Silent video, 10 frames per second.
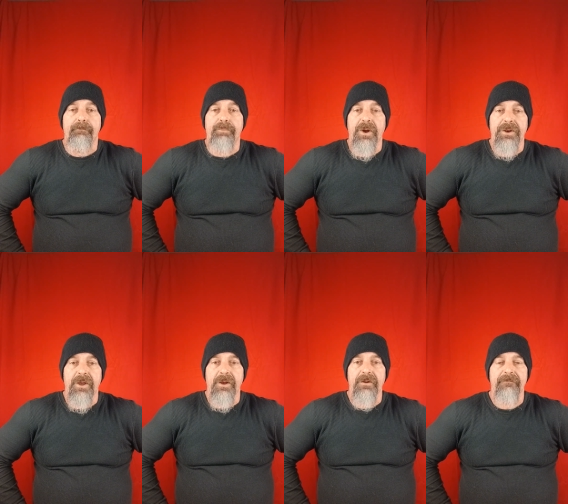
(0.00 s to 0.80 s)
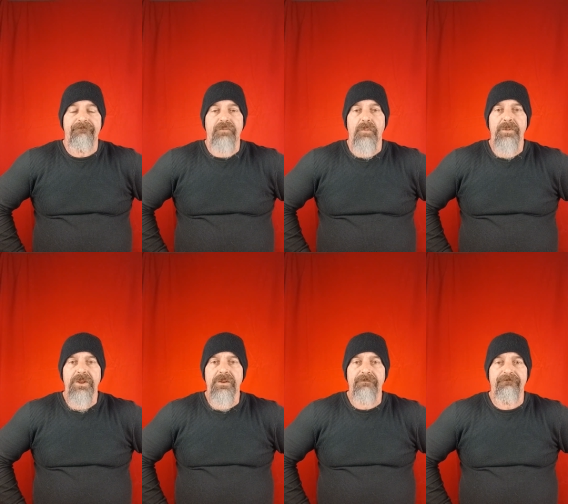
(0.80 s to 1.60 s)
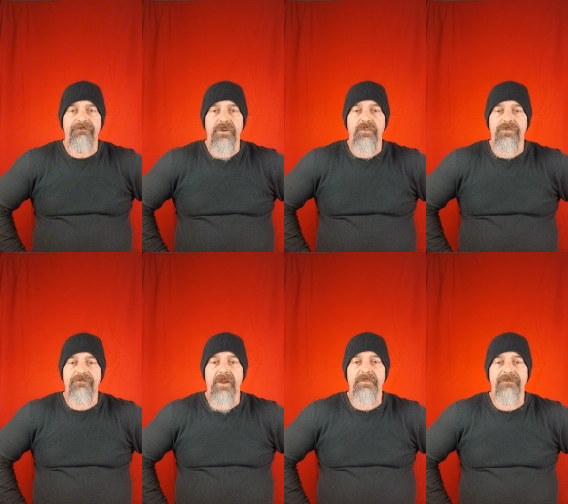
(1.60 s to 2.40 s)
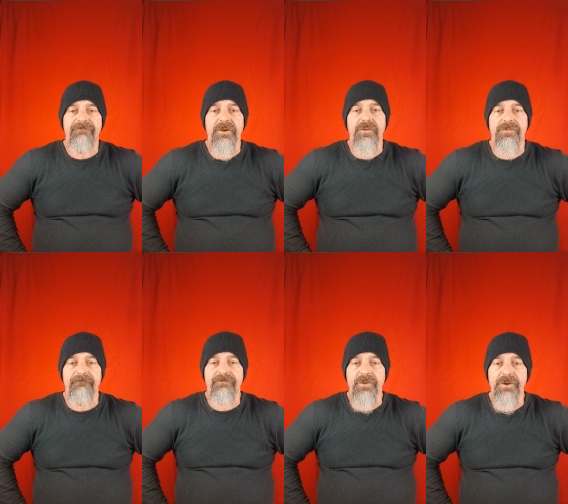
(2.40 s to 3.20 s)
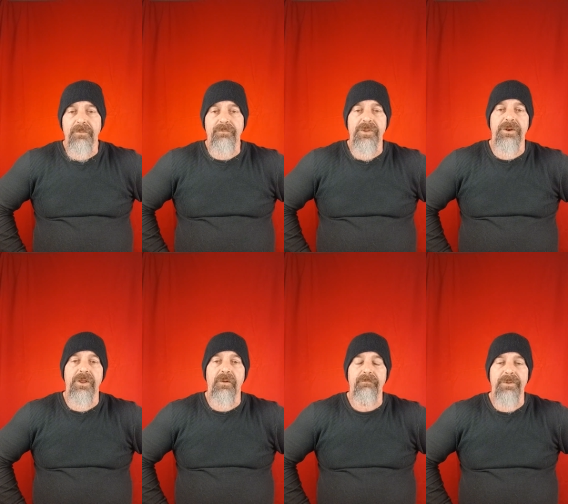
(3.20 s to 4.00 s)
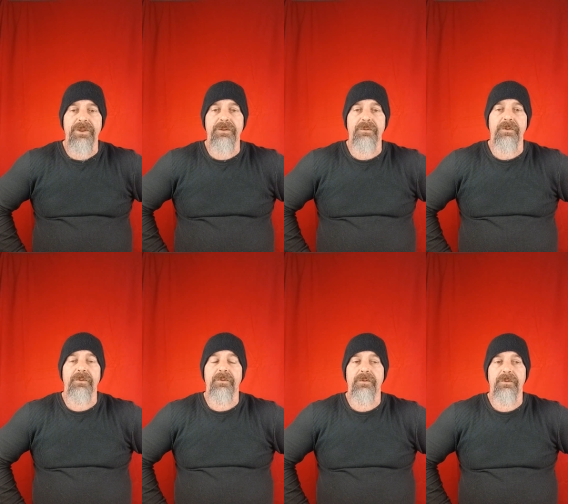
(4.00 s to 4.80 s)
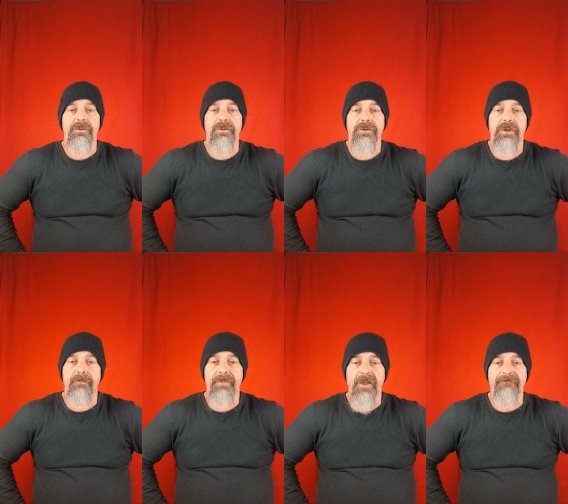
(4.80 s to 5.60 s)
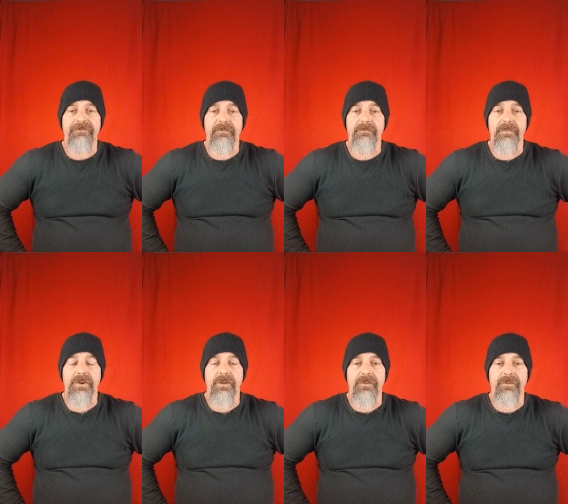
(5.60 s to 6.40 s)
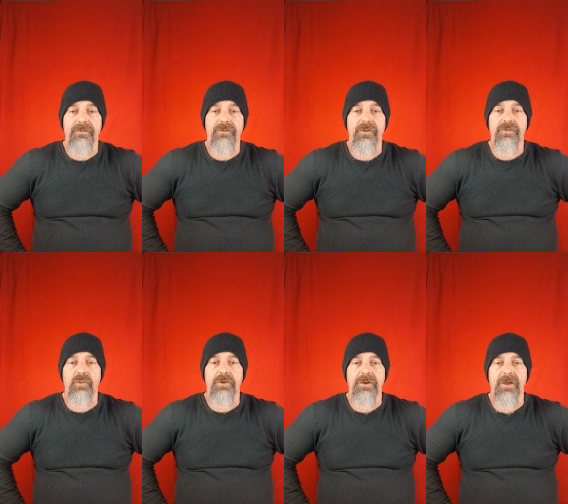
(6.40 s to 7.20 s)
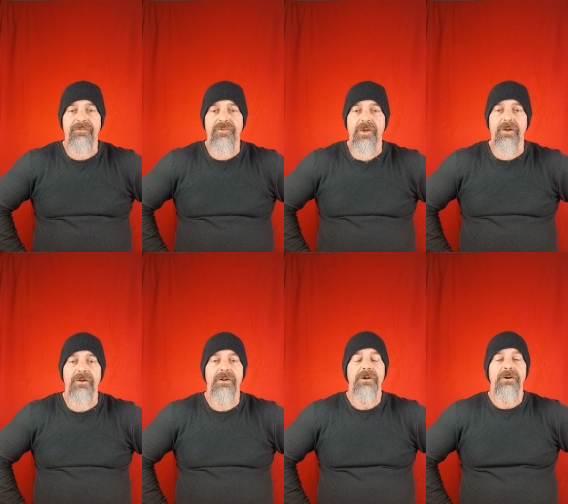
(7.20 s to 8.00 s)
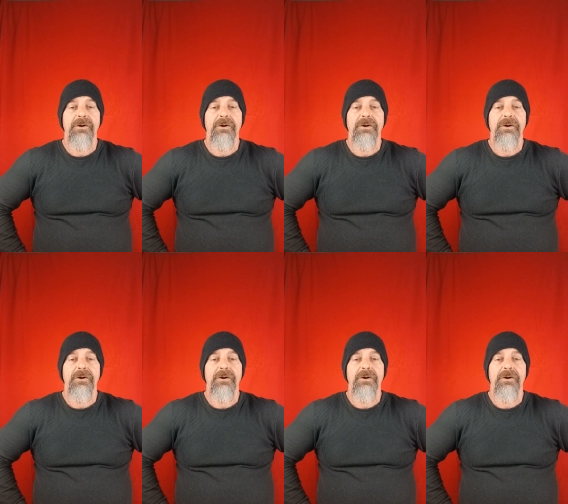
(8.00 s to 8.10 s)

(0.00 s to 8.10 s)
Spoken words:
But for me, it was family, fitness, and freedom that helped me come back from this sort of lifestyle.